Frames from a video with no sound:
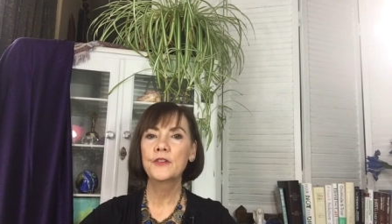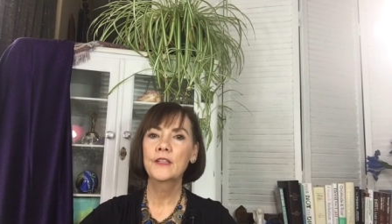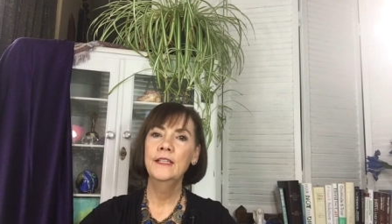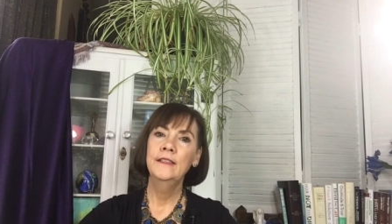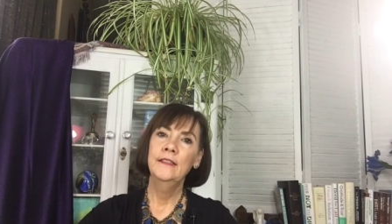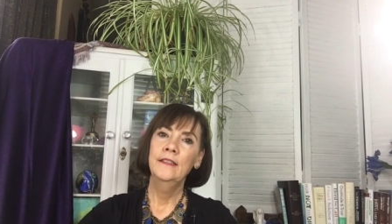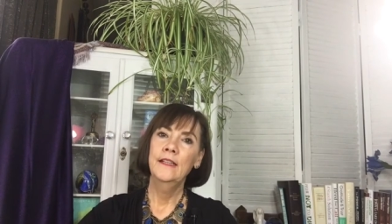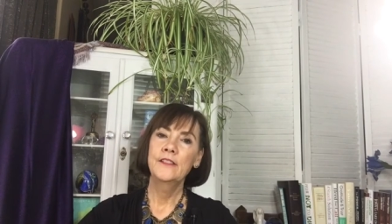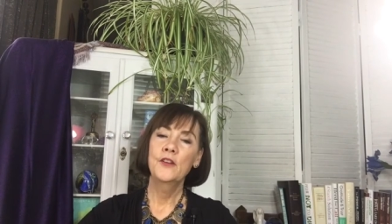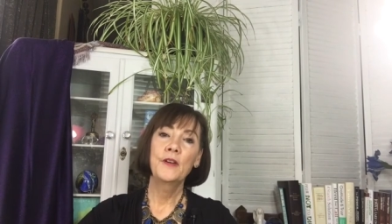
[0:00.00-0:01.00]
or
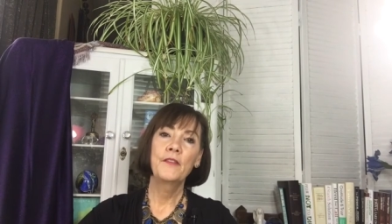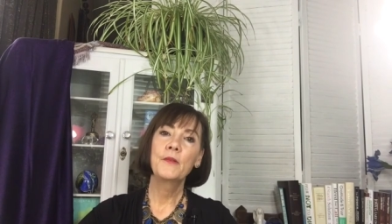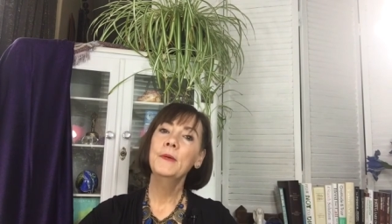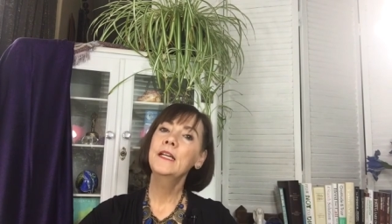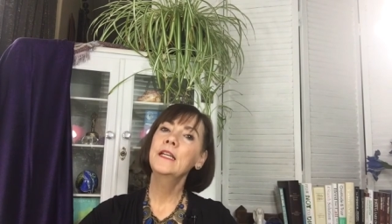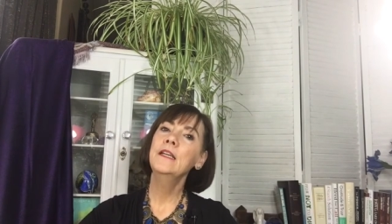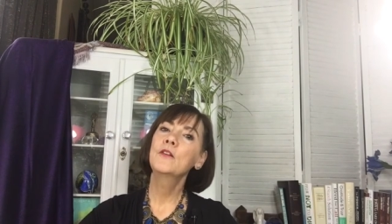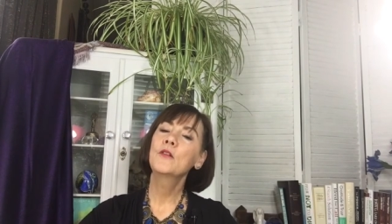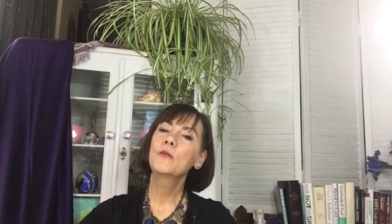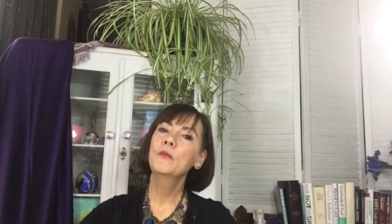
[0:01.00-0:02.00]
I don't have the money
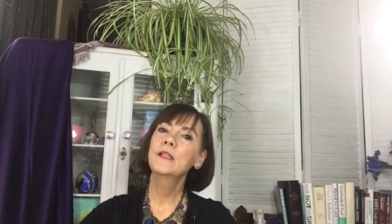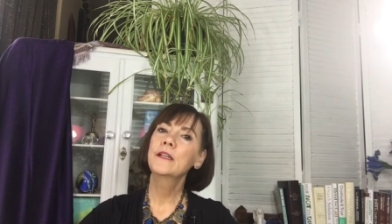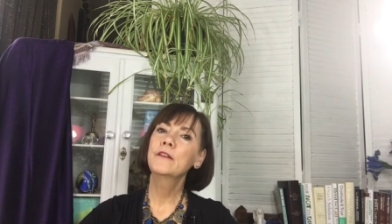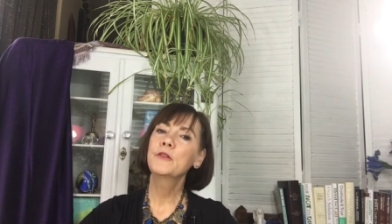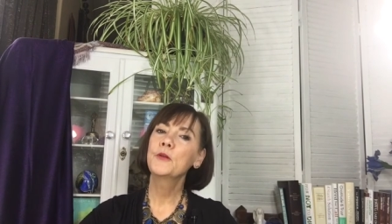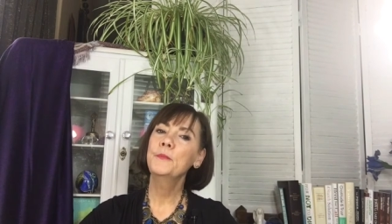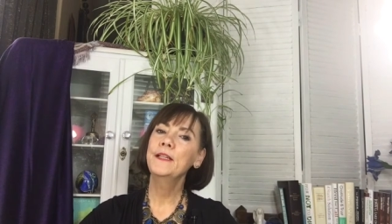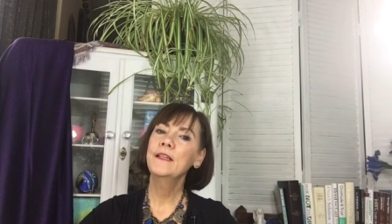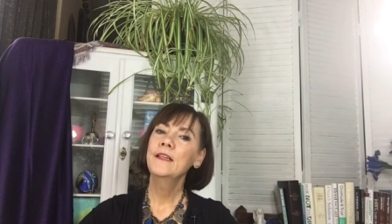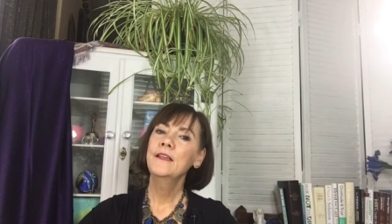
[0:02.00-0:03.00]
or whatever.
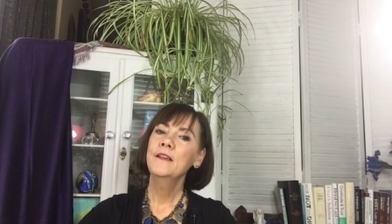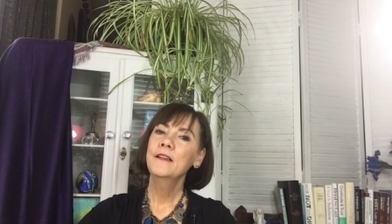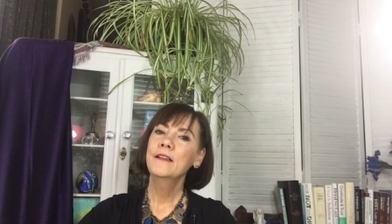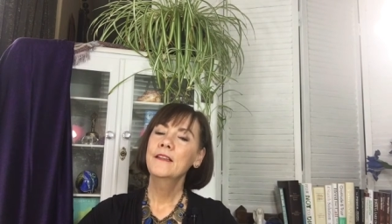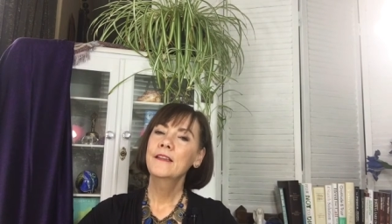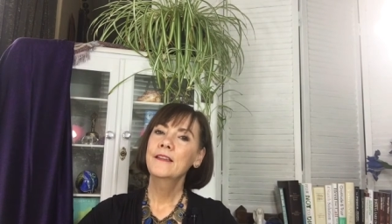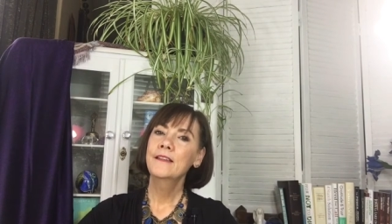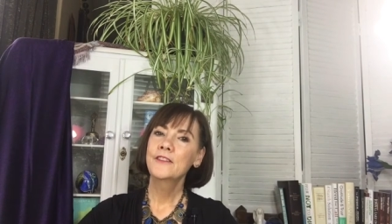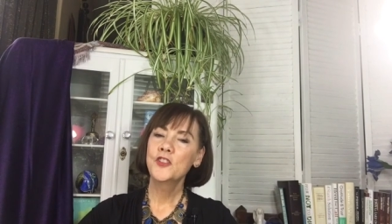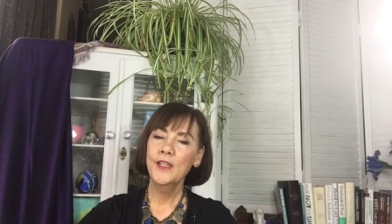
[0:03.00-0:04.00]
But
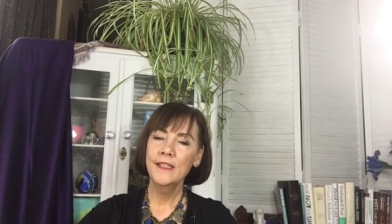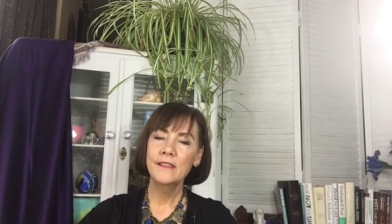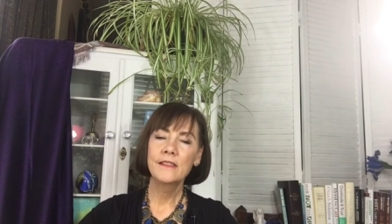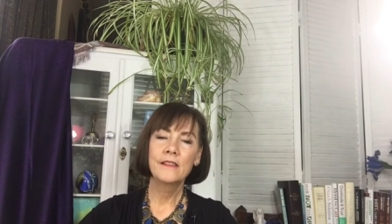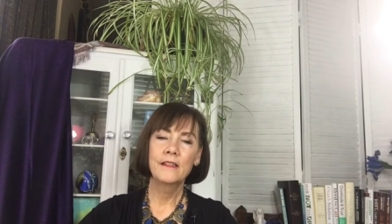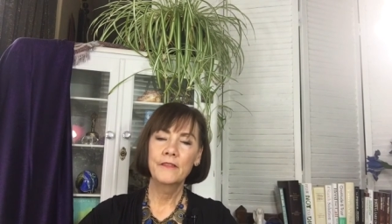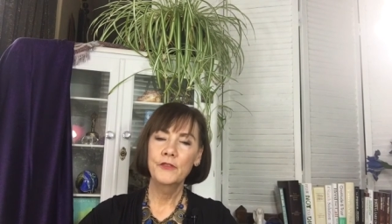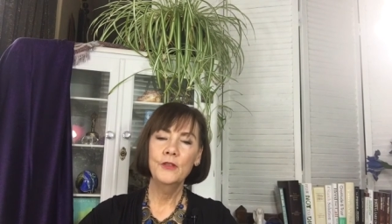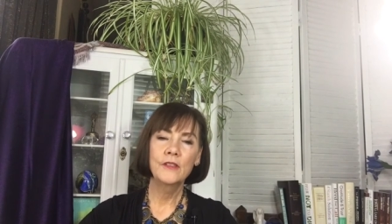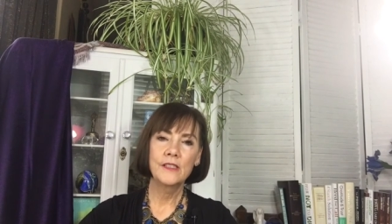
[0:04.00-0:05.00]
chances are, if
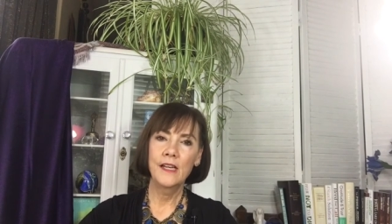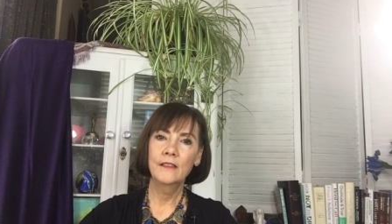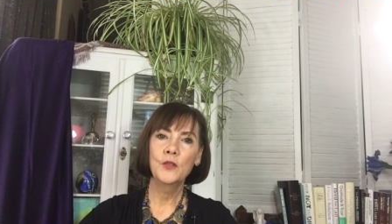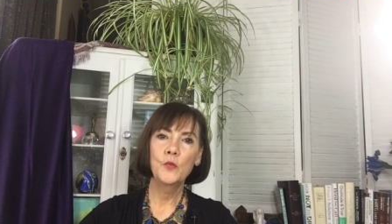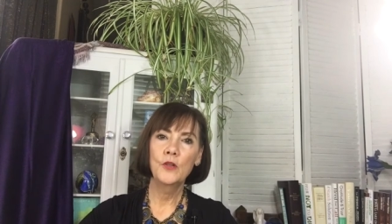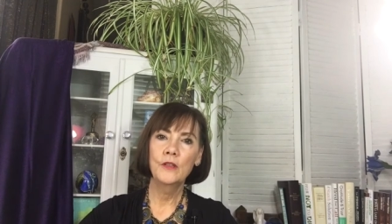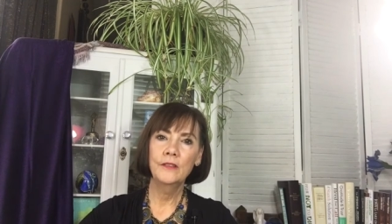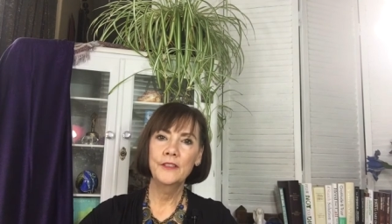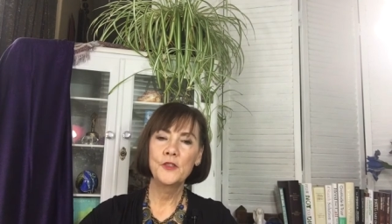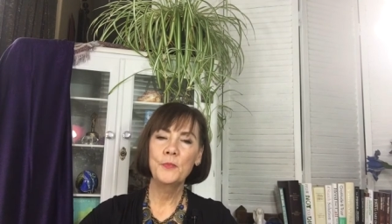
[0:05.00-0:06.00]
you looked out in the
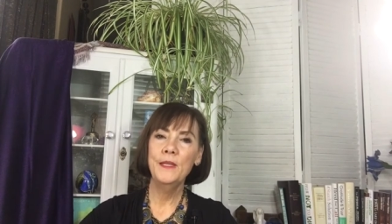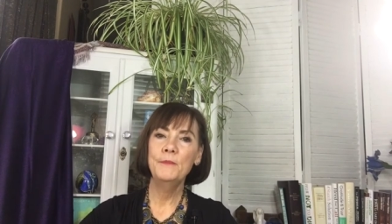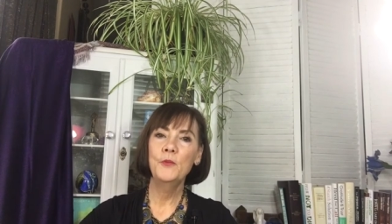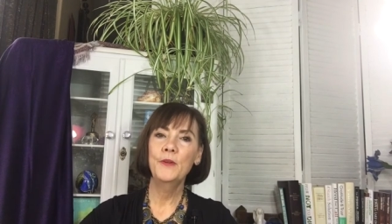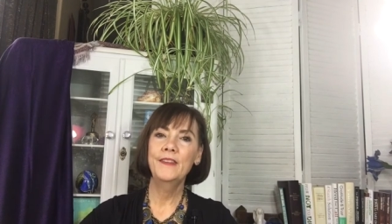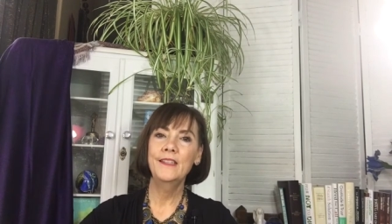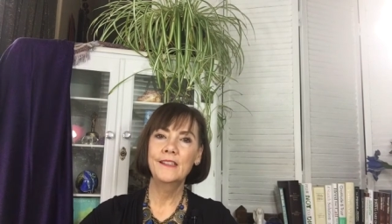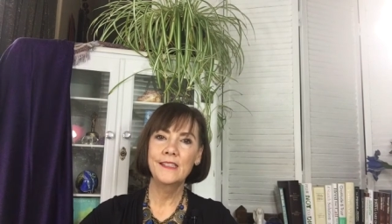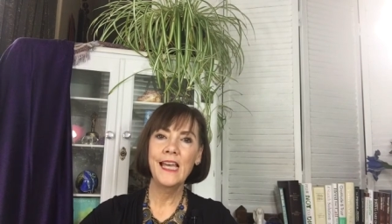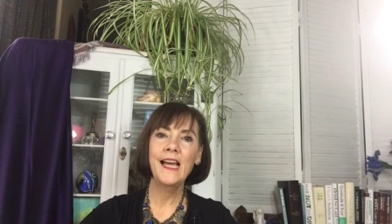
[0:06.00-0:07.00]
world, there's people with the
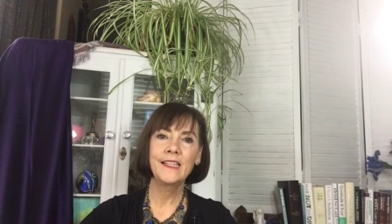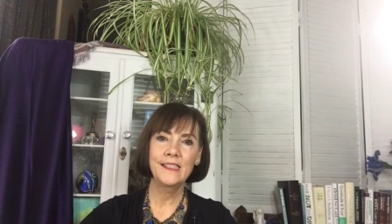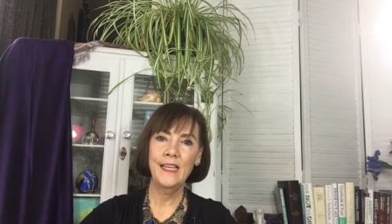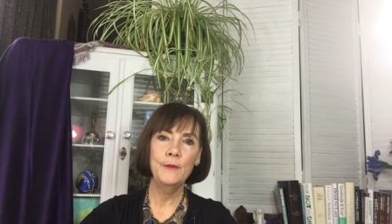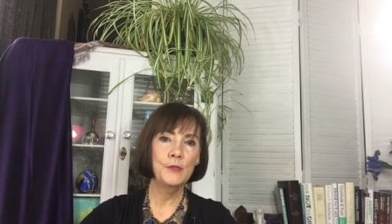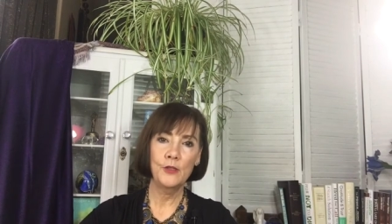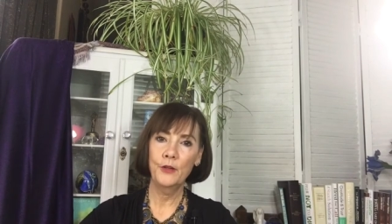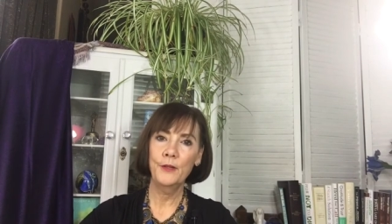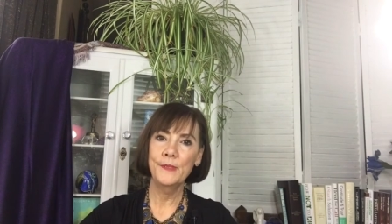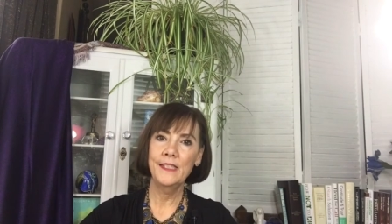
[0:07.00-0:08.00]
exact same
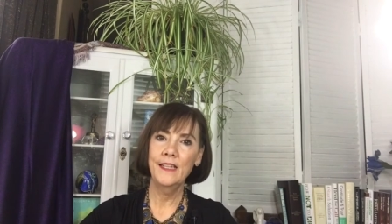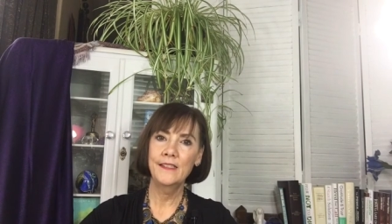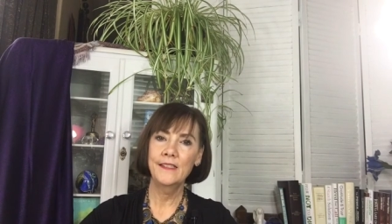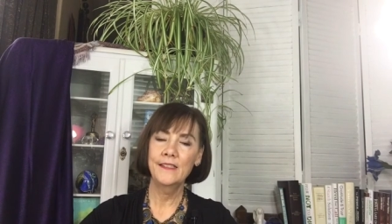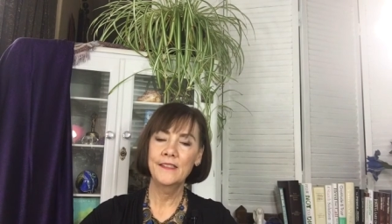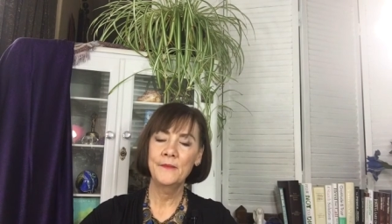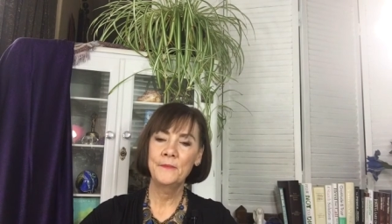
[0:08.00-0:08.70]
circumstances